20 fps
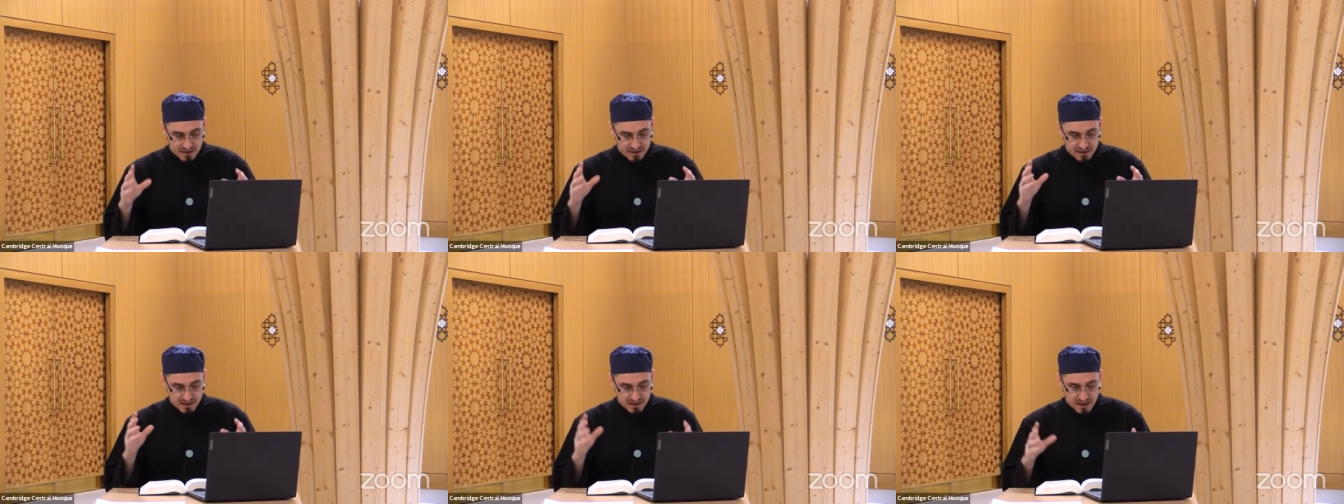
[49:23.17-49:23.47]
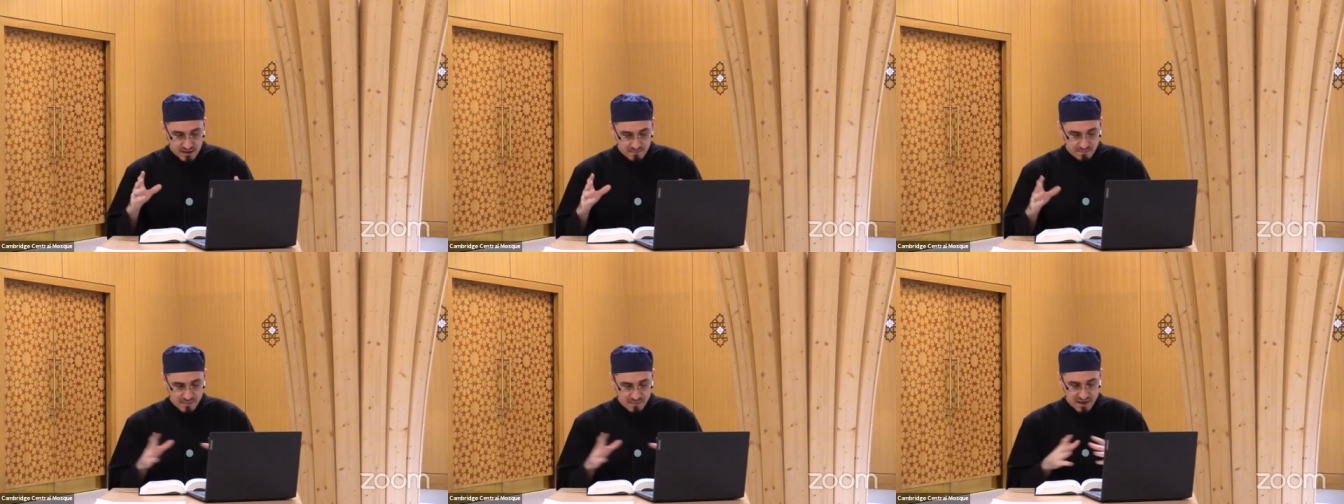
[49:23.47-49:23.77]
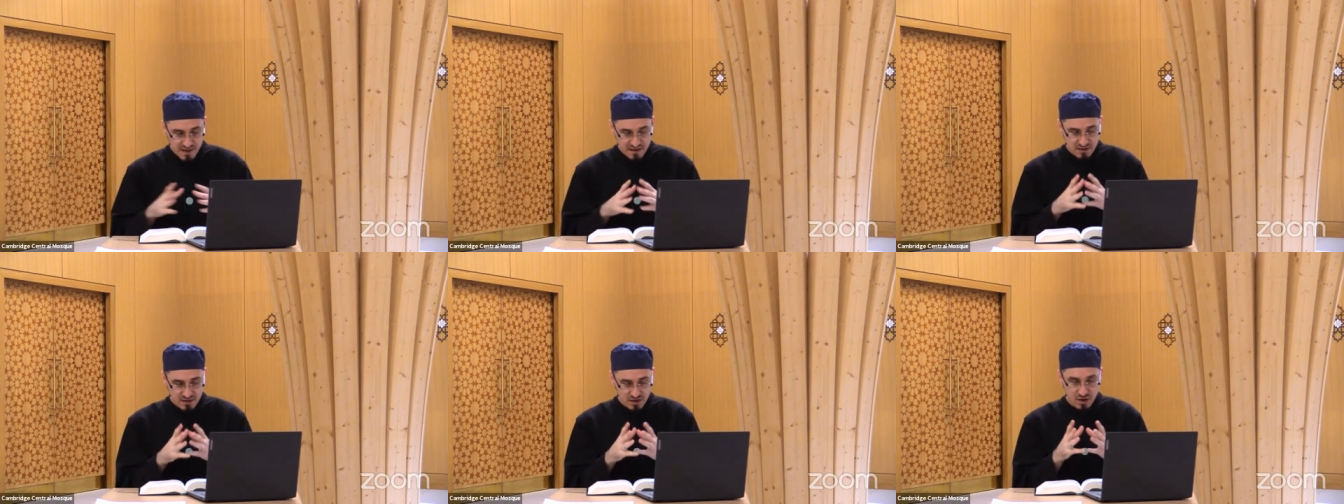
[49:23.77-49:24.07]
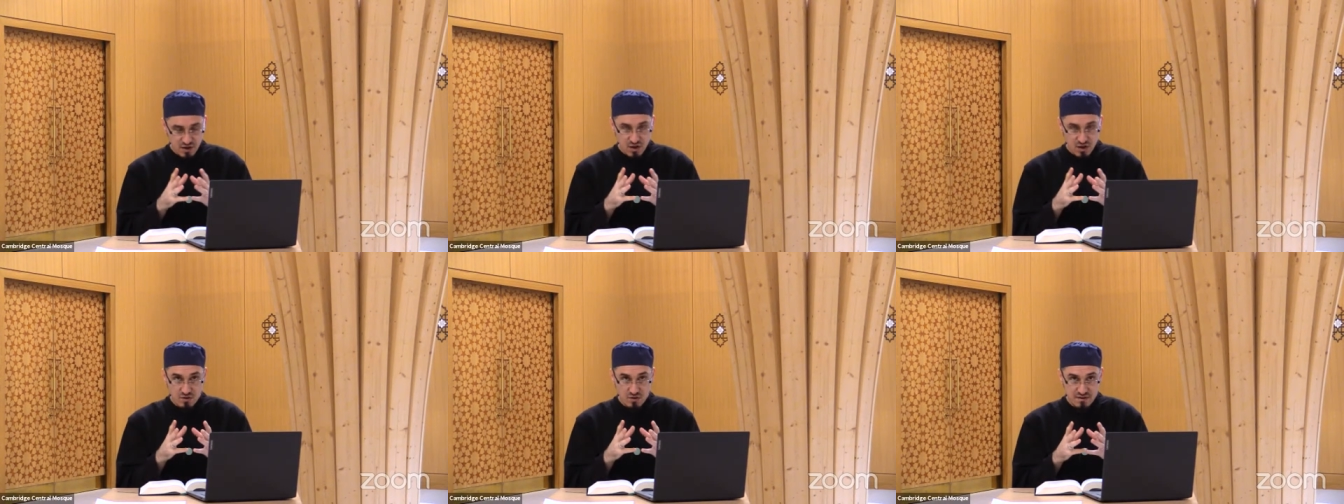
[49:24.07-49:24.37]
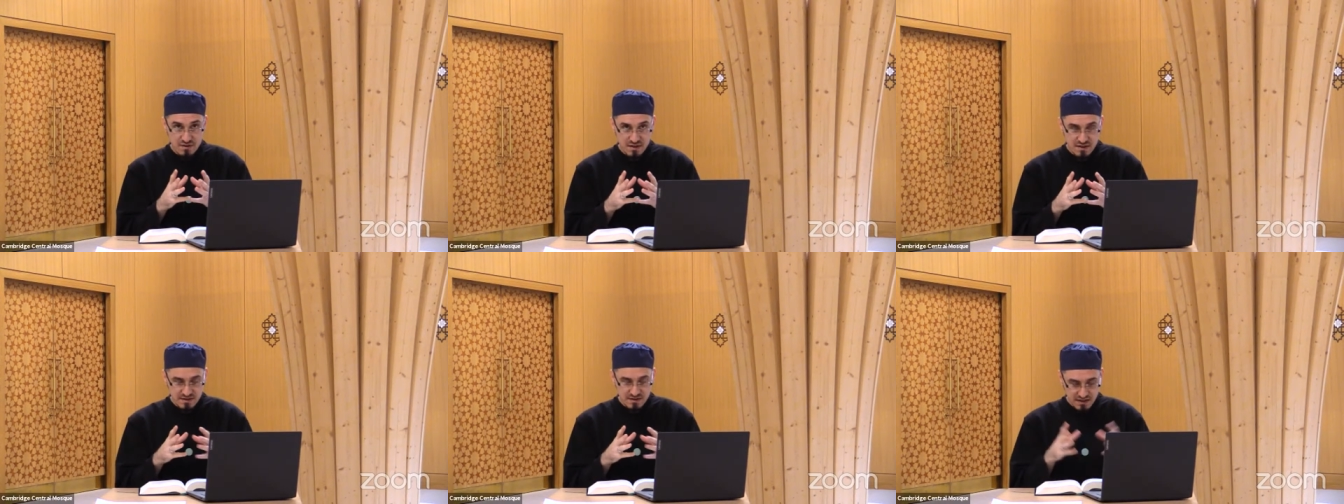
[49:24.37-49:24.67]
The lamp
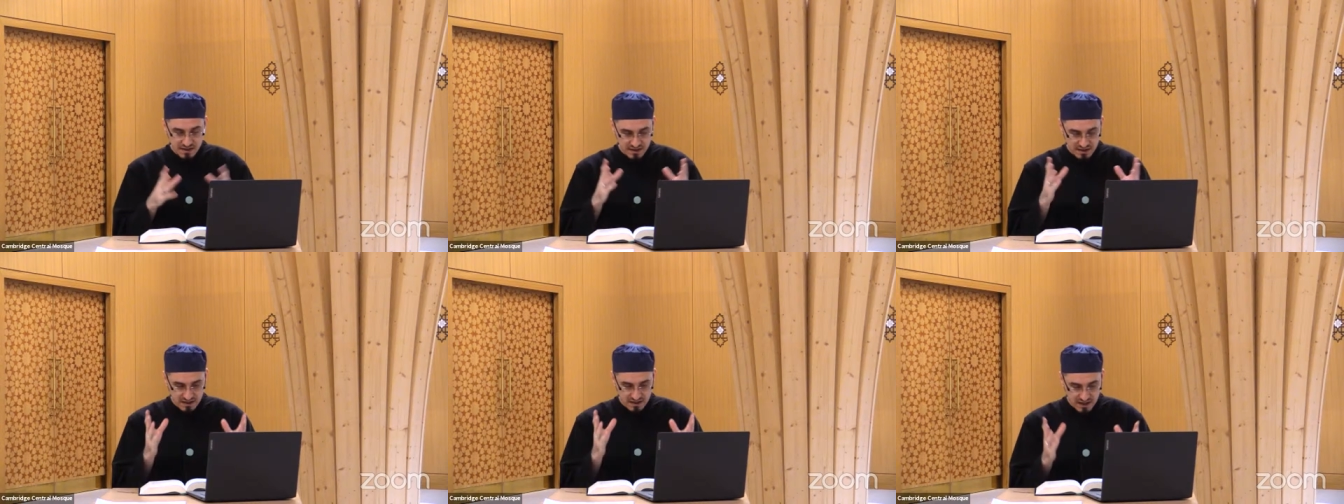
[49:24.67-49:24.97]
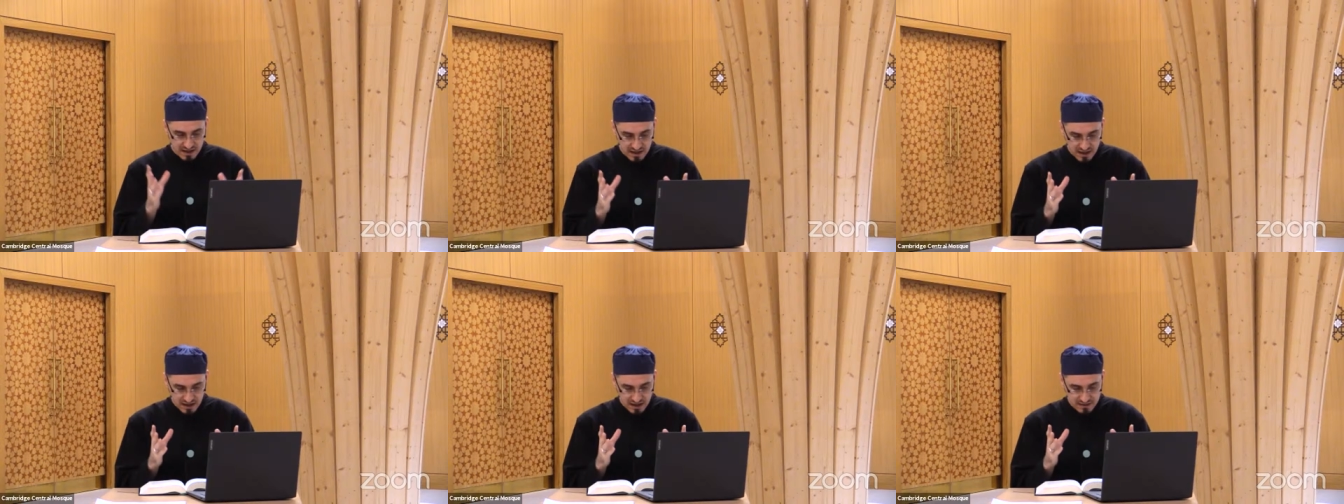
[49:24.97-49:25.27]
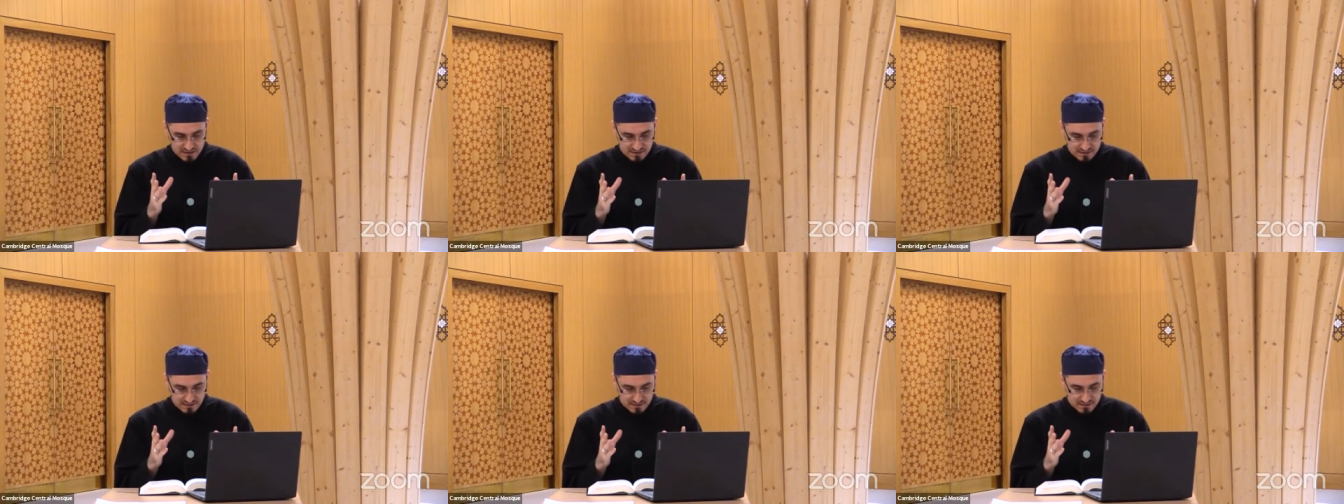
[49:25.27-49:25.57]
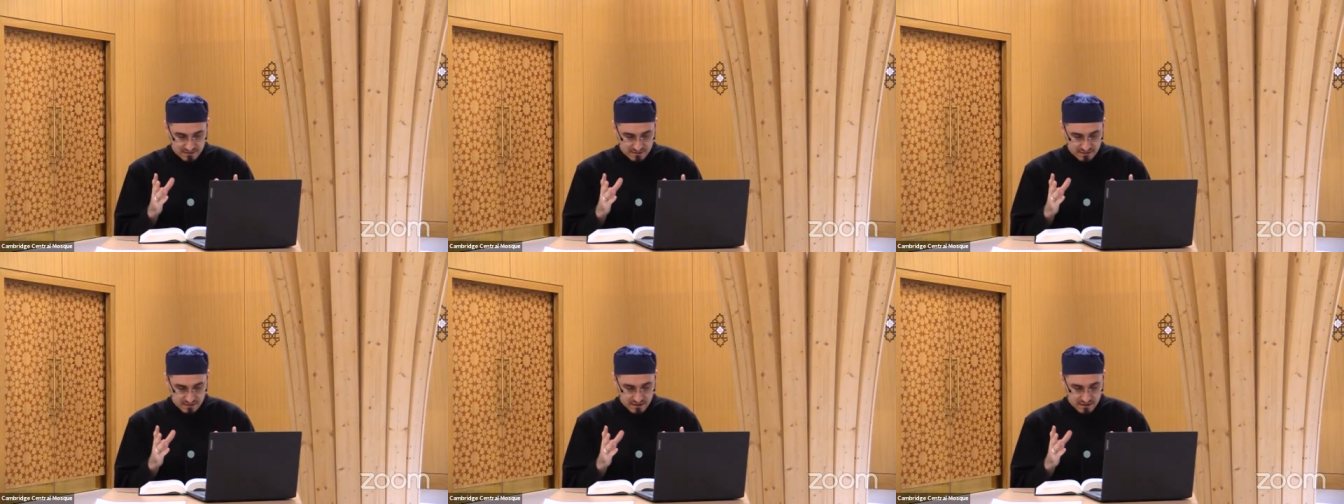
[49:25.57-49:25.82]
encloses in glass,